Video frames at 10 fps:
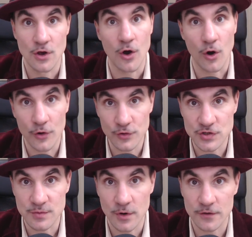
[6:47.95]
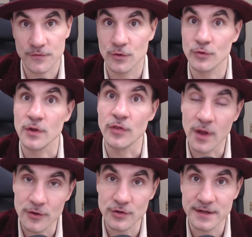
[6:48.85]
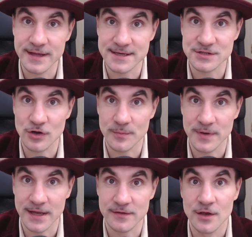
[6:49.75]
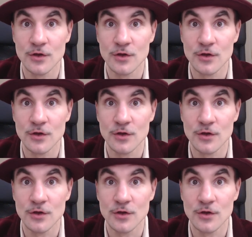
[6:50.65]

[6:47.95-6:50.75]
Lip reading: on your smartphone, not on a desktop yet,